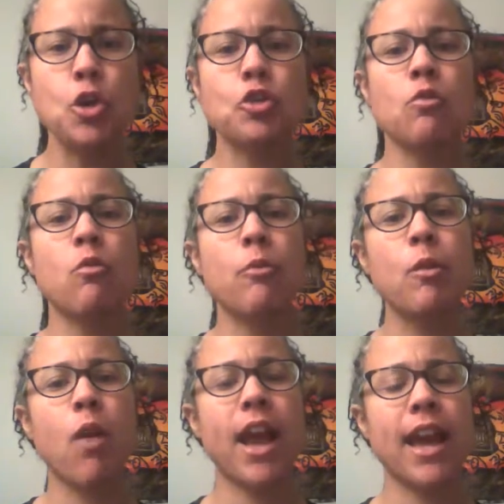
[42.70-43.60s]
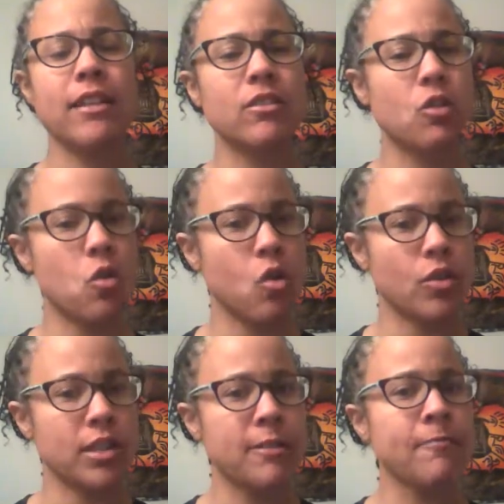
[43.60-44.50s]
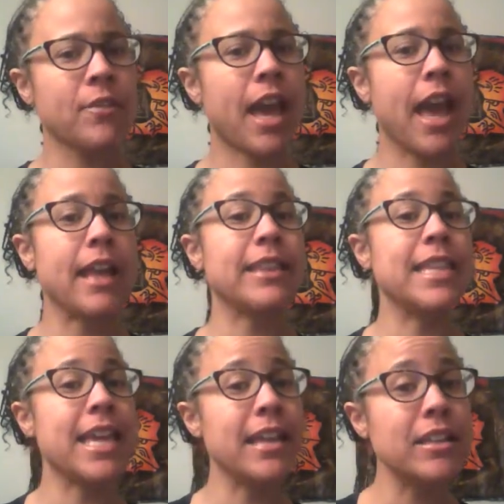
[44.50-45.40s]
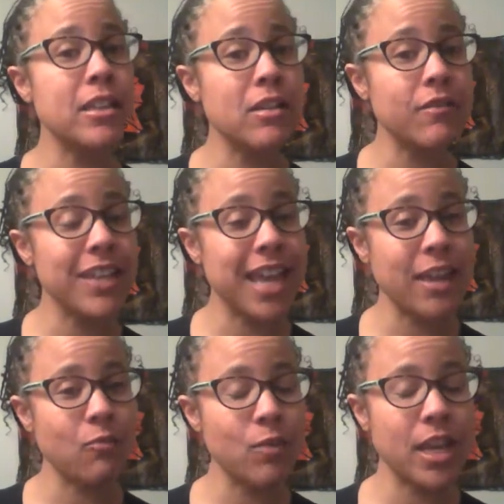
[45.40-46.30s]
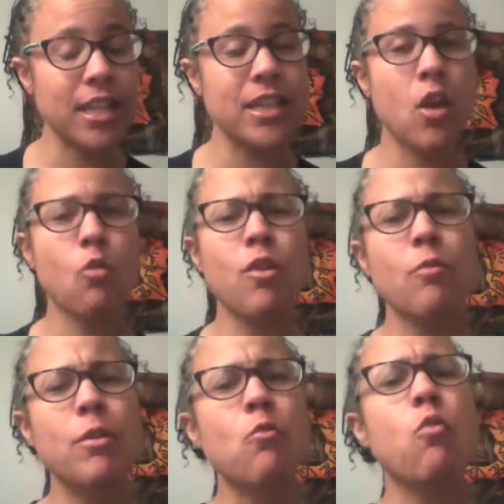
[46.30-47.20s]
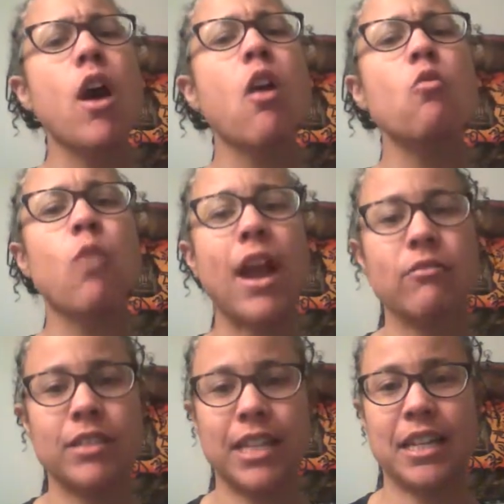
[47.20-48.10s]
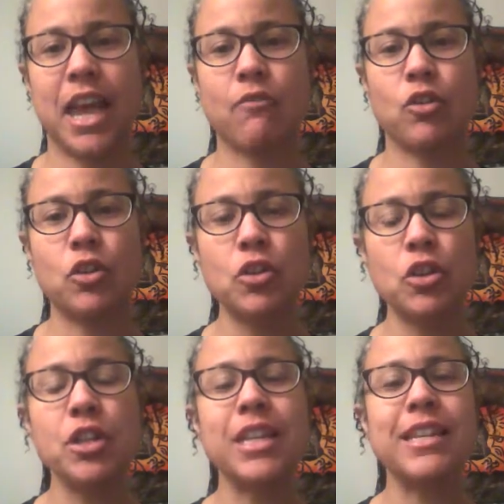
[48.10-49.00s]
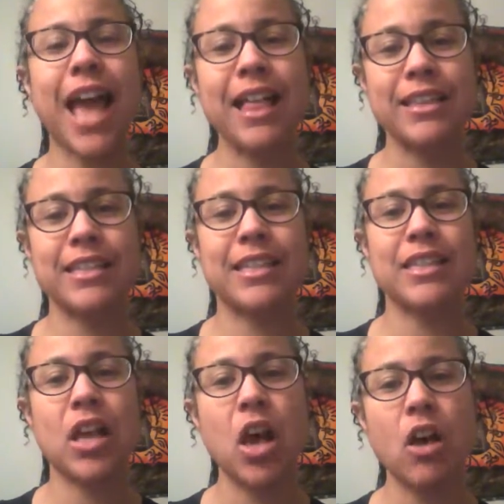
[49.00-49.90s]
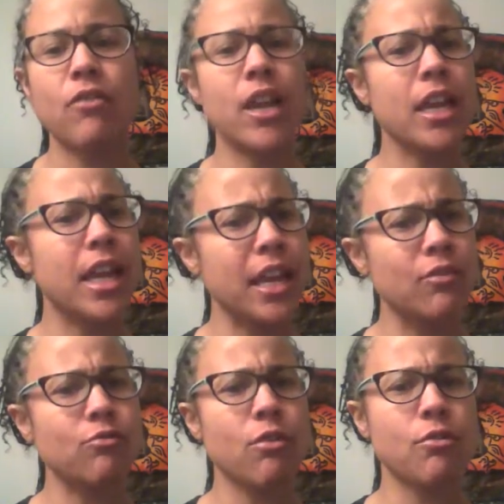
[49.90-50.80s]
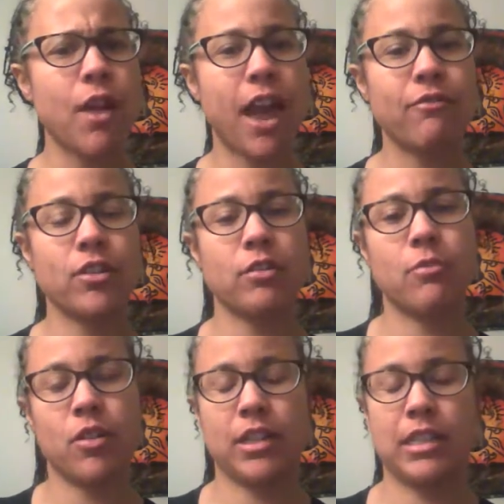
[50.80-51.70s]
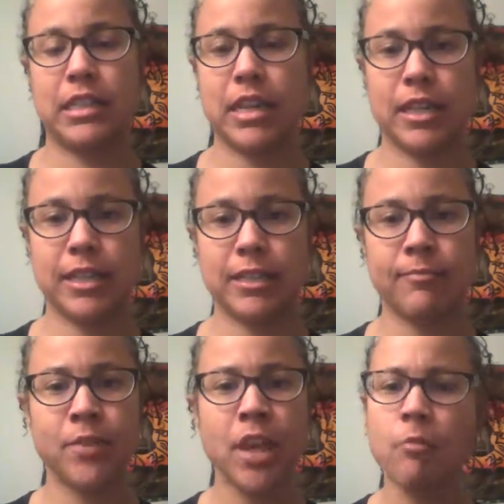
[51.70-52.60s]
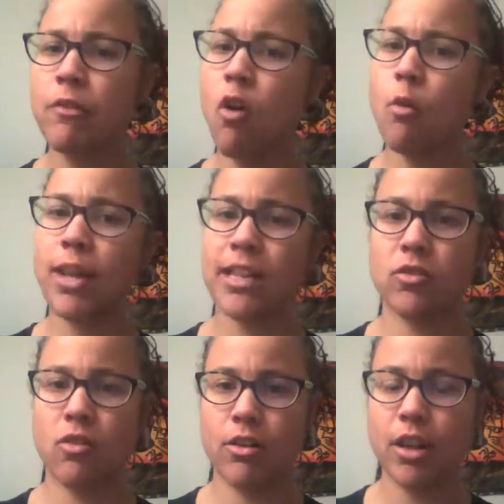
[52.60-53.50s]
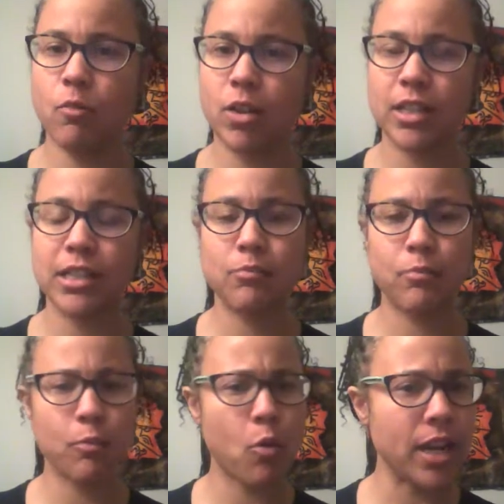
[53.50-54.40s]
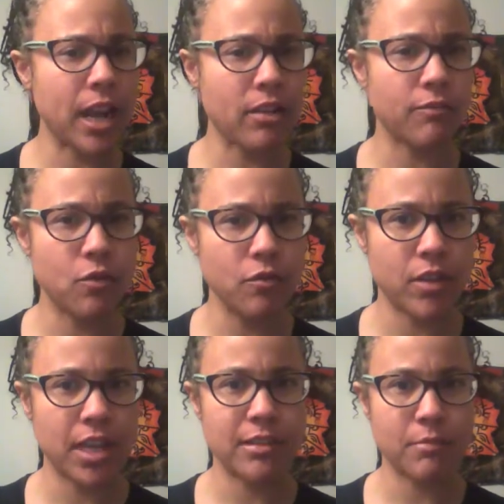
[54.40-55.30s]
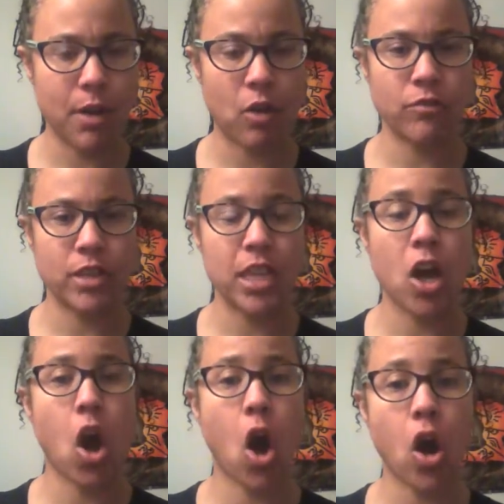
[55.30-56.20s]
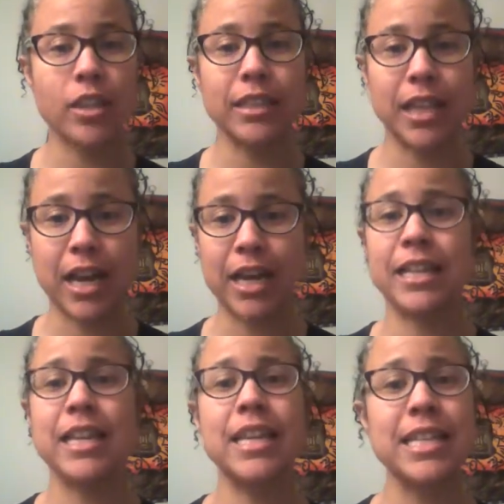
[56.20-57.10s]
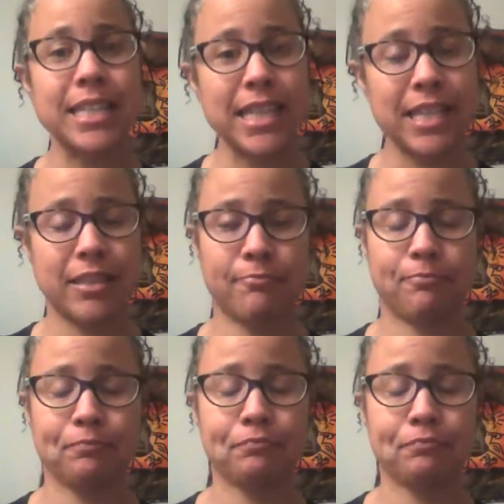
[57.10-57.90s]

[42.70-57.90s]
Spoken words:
So when we walk out of the course, at the end of the 8 weeks, we'll be well rounded and have a good analysis of Intro to African American Studies. Before we get started, I want to just point out a few things about the online system.